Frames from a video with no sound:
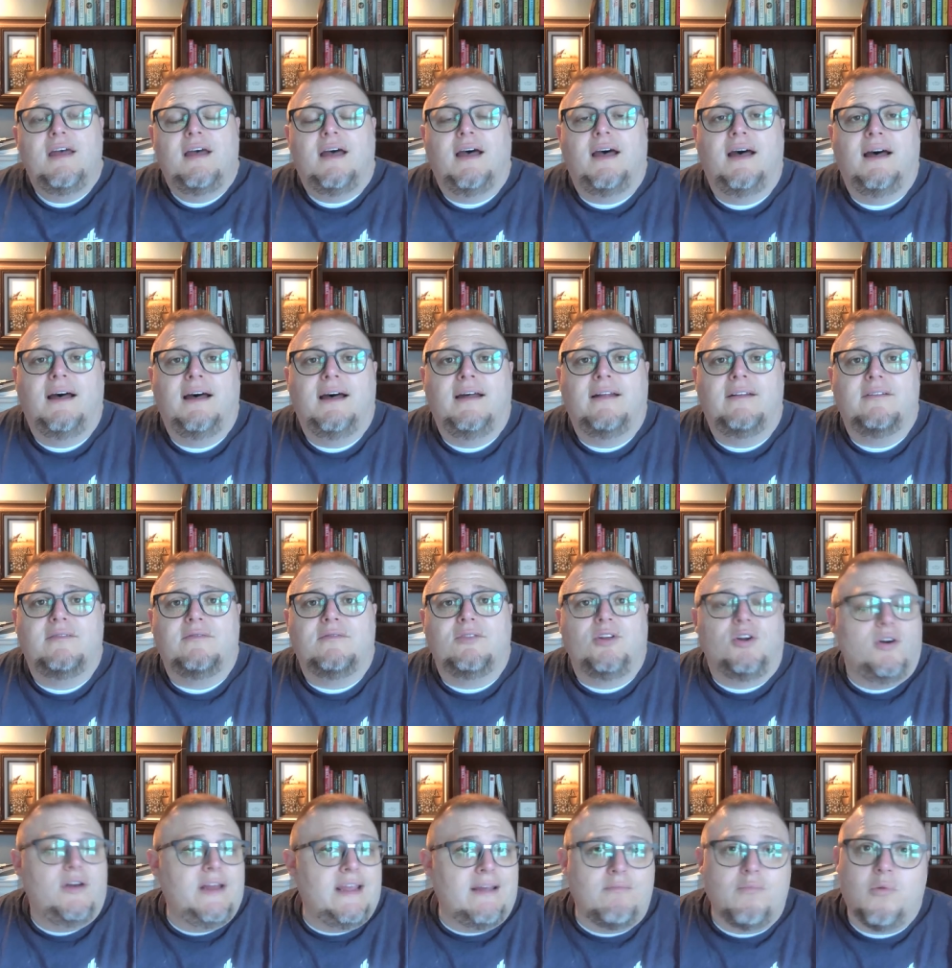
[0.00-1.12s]
uh,
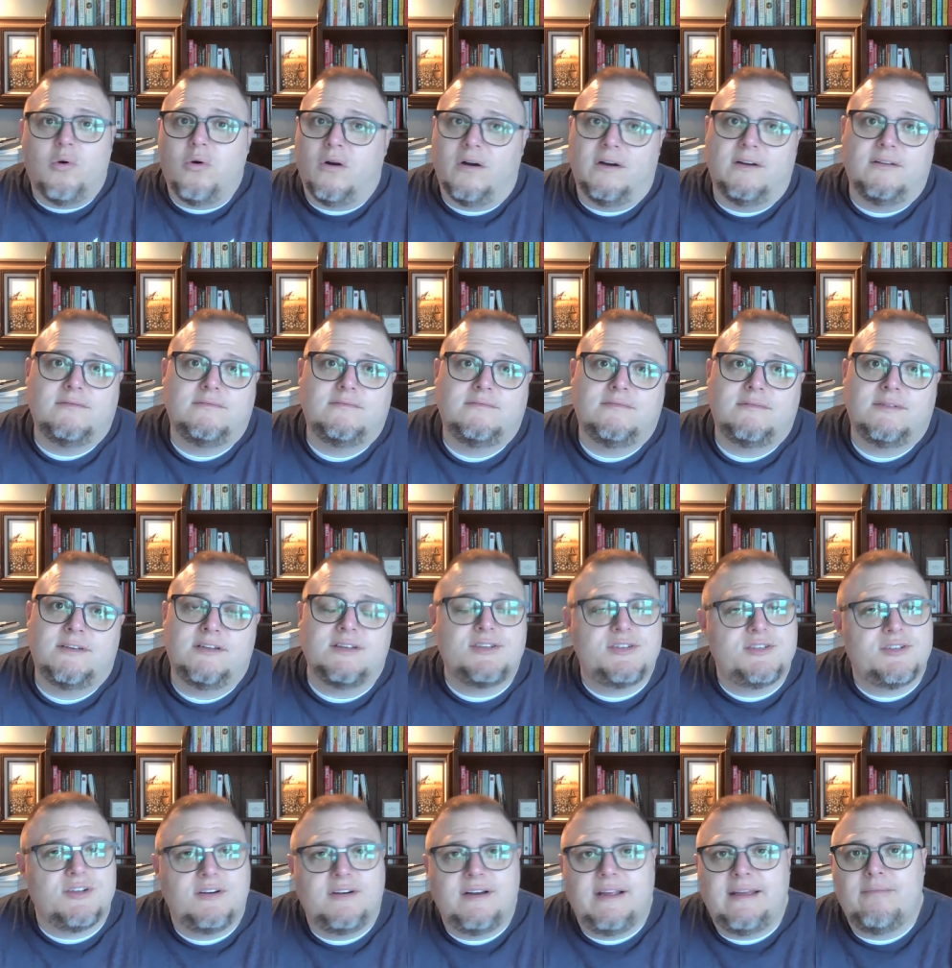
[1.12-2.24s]
learning more,
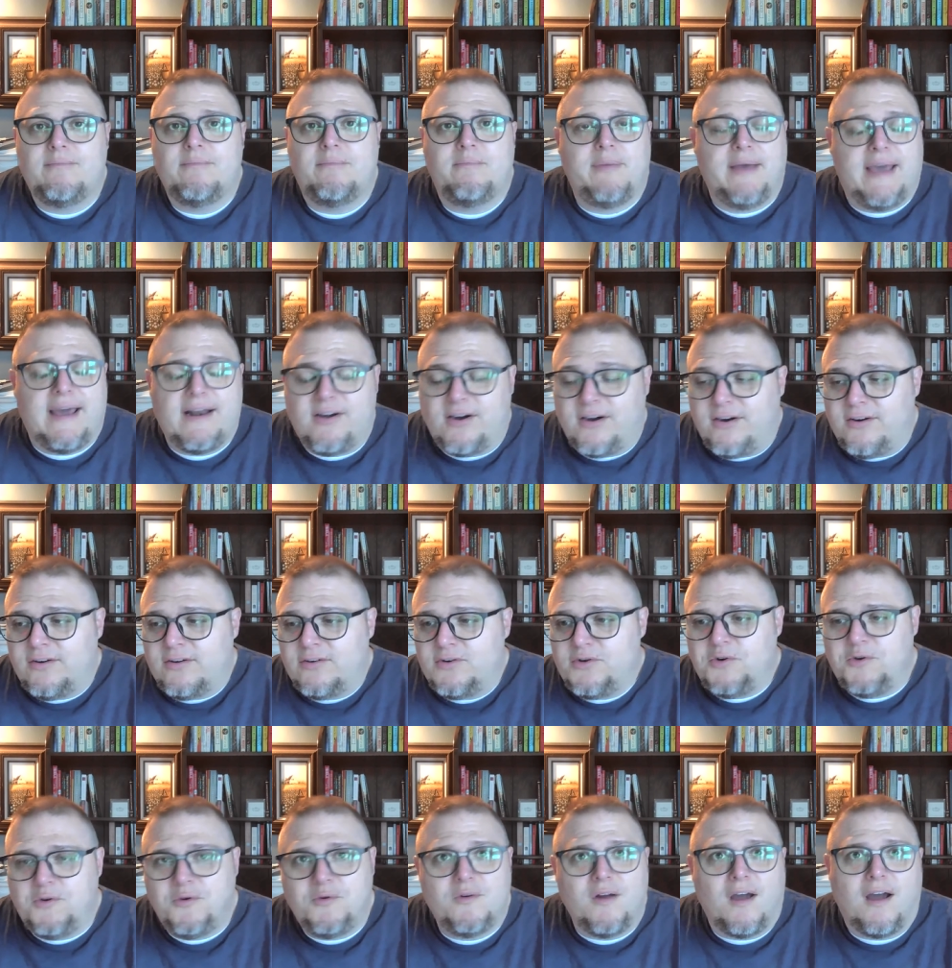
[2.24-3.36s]
discerning better
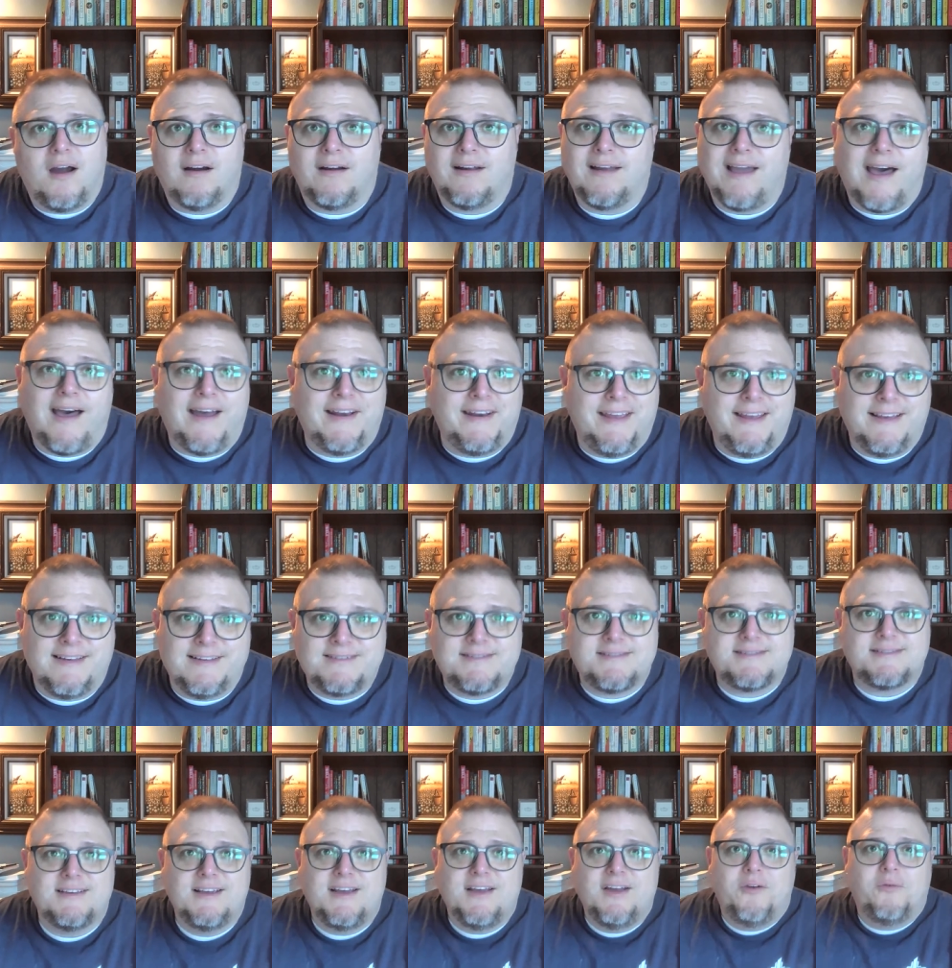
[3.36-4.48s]
who our God
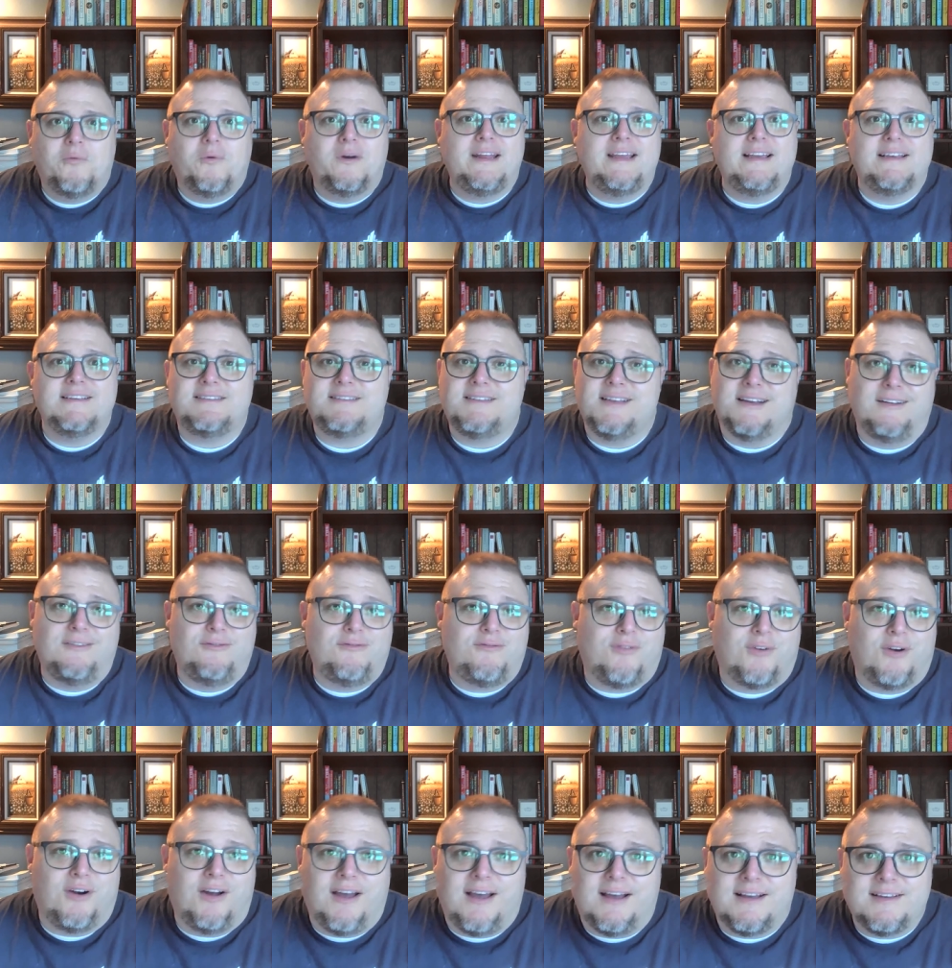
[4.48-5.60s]
is, what He has done
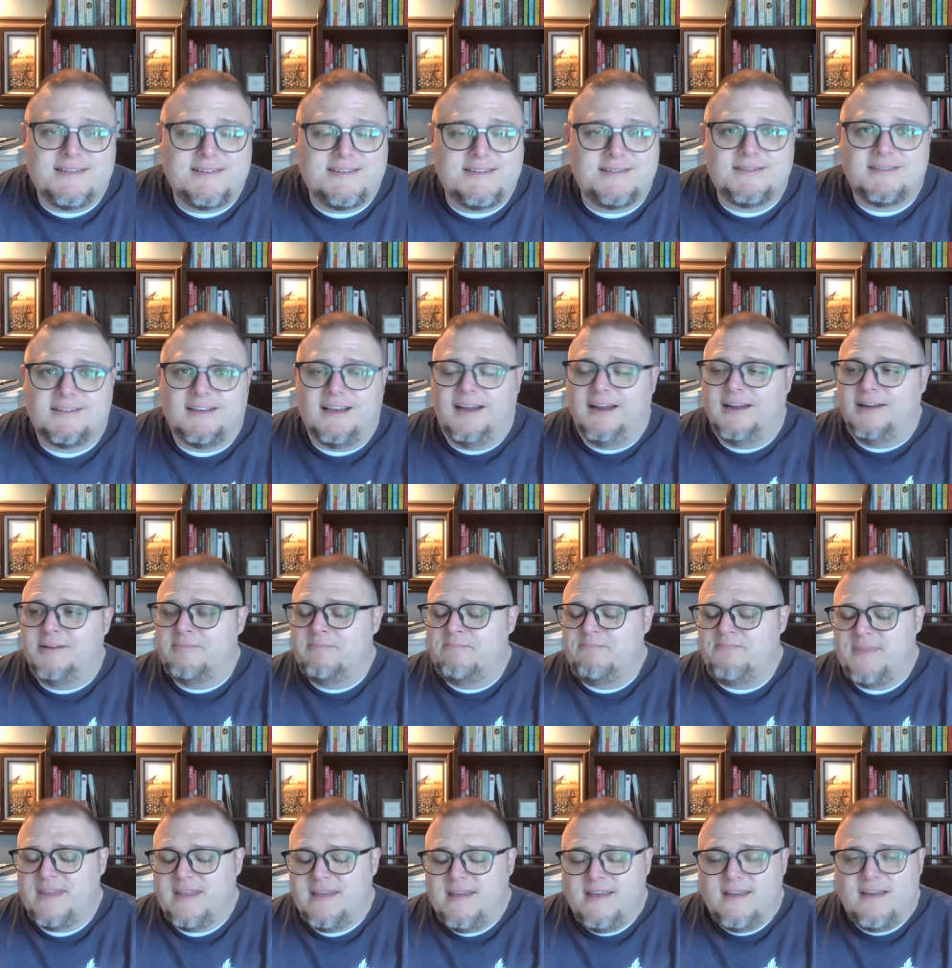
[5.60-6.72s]
for us? Um,
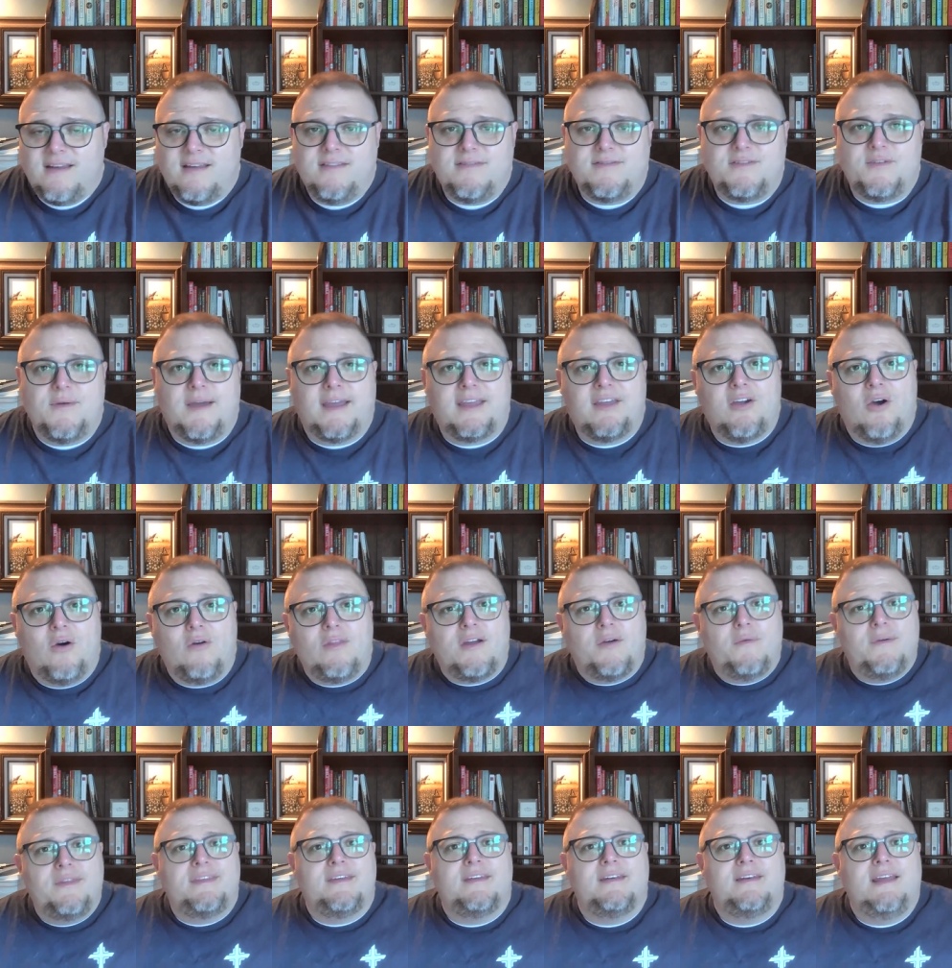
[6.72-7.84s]
do I go there
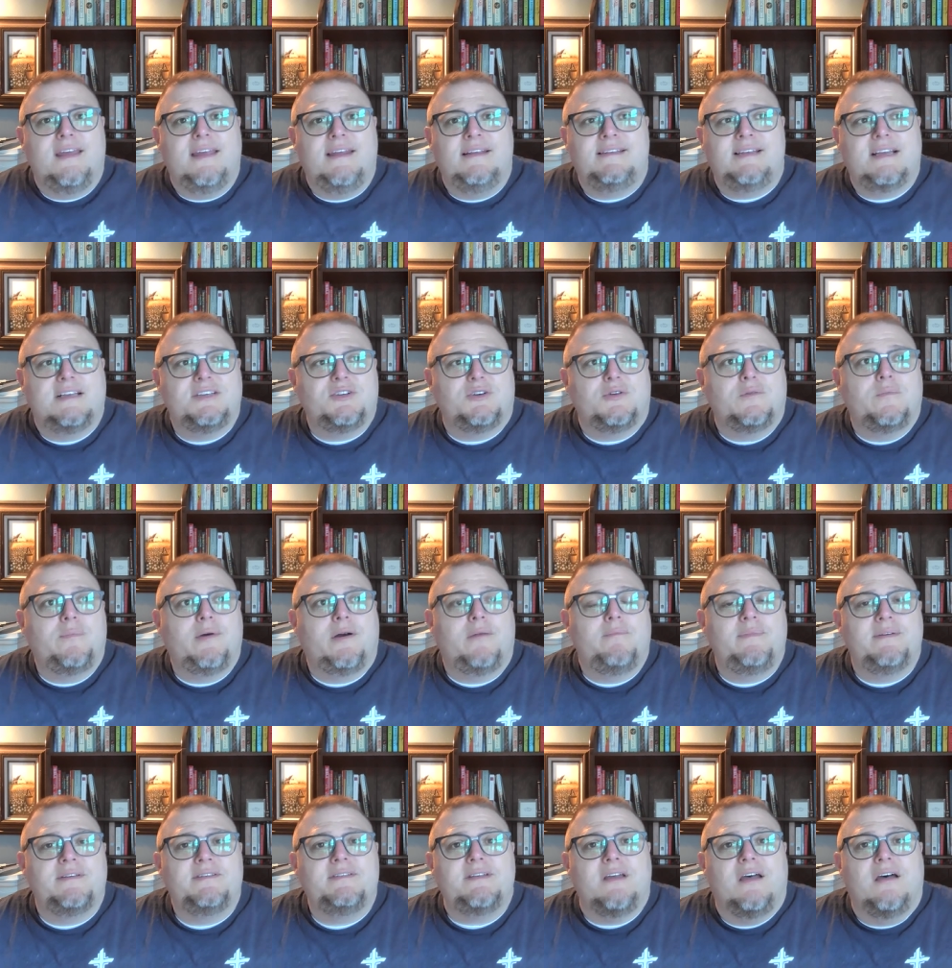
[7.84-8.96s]
with an intentional
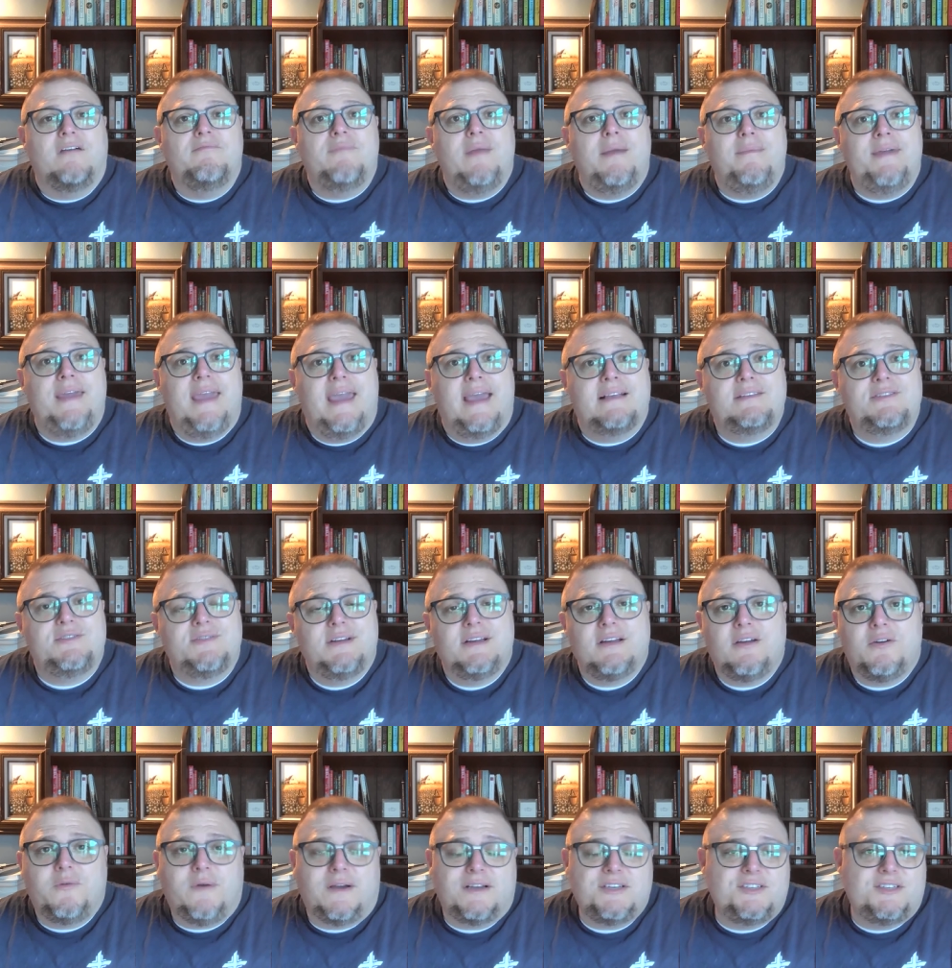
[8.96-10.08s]
purpose of maybe answering a
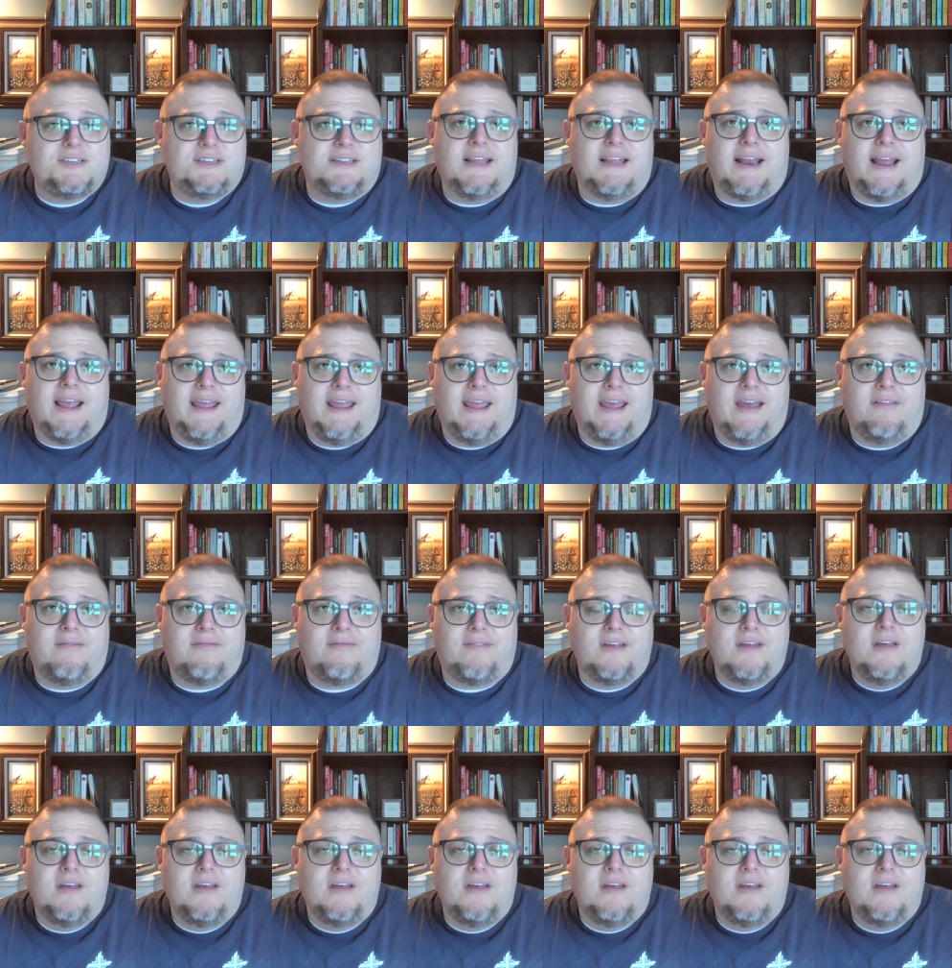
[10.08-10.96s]
question that I have?